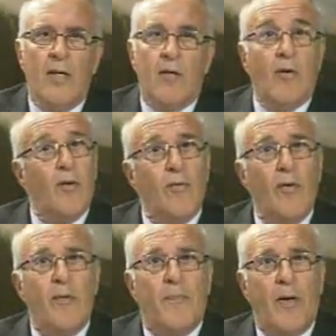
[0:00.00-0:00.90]

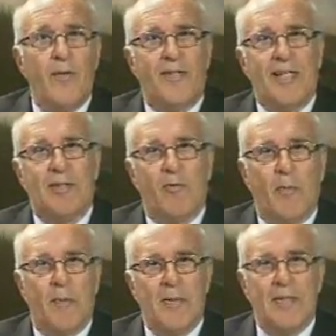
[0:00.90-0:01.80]
Rotorua posties will
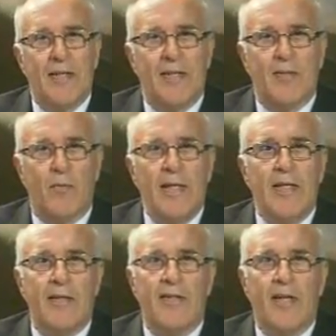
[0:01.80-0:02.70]
be busy this
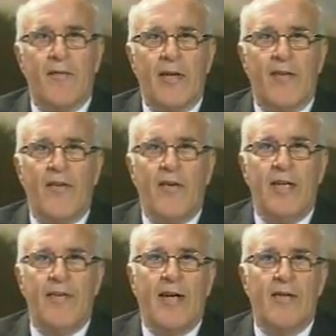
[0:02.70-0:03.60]
week, delivering
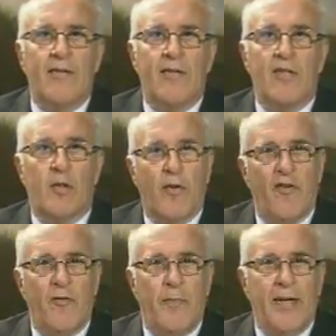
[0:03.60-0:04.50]
30,000
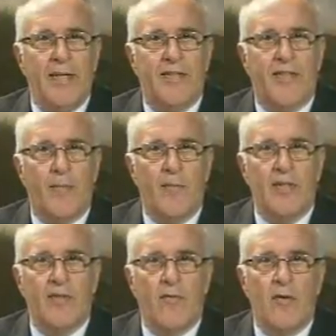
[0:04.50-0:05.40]
12-page
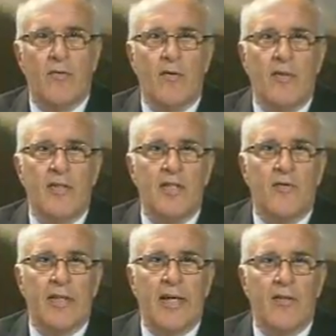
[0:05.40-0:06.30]
summaries of Rotorua
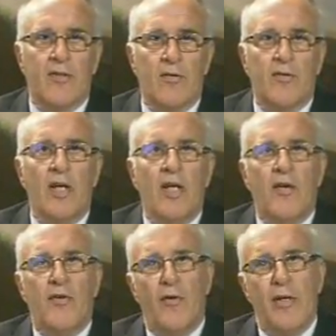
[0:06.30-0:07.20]
District Council's
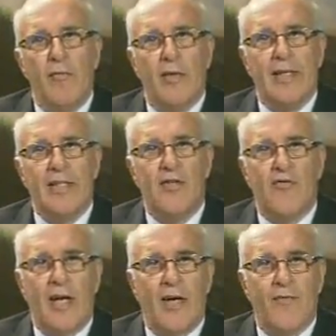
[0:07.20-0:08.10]
newly released
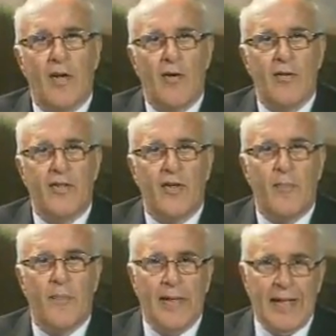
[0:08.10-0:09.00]
draft
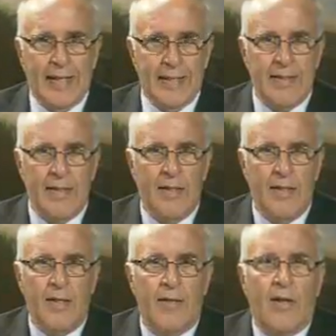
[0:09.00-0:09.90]
long-term plan.
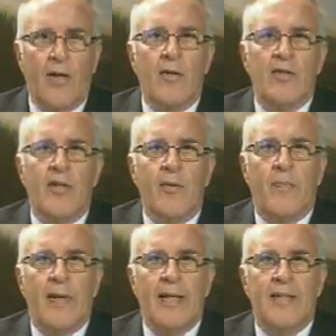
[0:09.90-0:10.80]
The
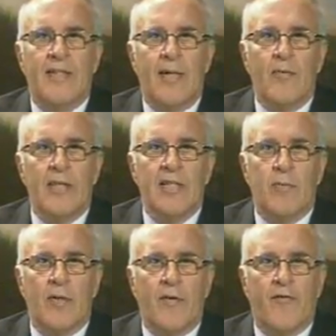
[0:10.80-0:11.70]
long-term plan summaries,
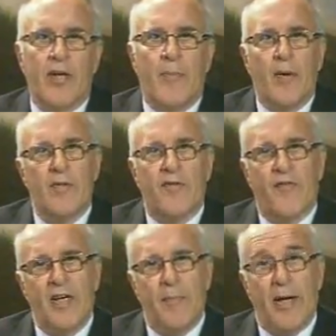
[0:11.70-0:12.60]
with a free post
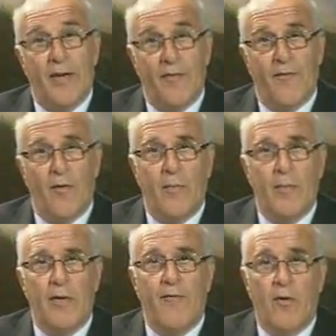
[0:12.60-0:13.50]
feedback and
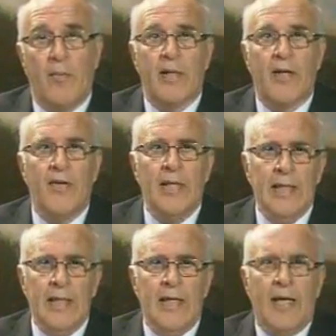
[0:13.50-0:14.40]
form included,
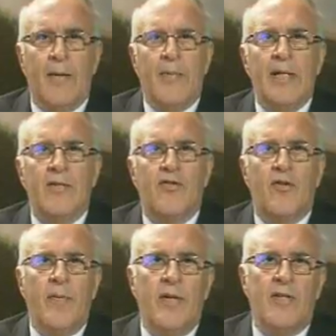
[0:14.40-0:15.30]
are being
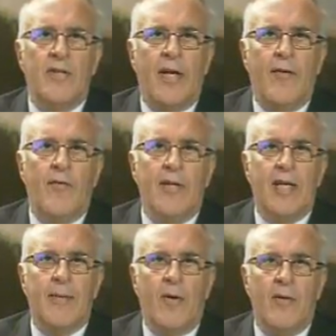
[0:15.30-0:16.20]
distributed to every
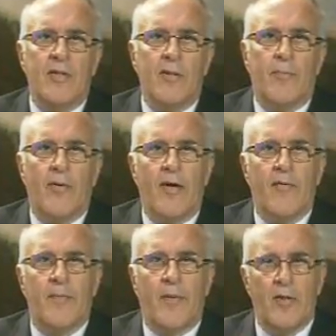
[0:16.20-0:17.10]
letterbox,
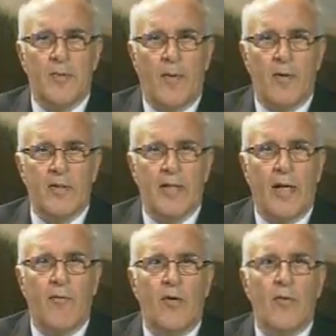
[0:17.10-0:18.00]
private post box
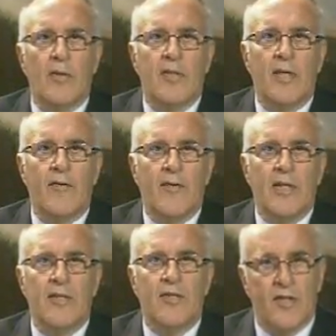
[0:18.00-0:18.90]
and rural
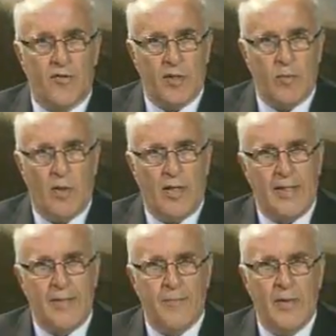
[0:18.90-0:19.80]
delivery district-wide.